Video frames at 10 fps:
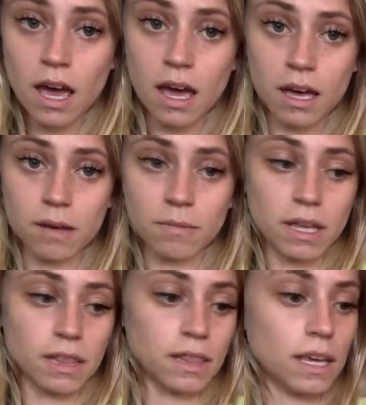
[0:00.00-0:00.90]

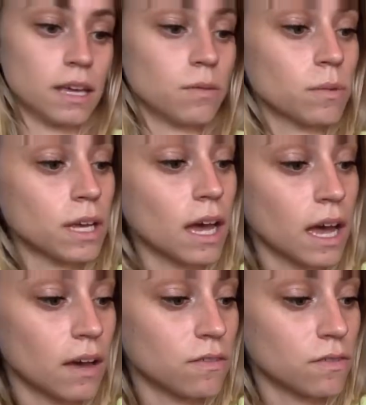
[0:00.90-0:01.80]
And then we
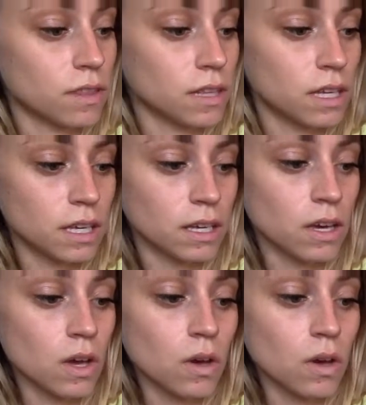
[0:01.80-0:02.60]
have the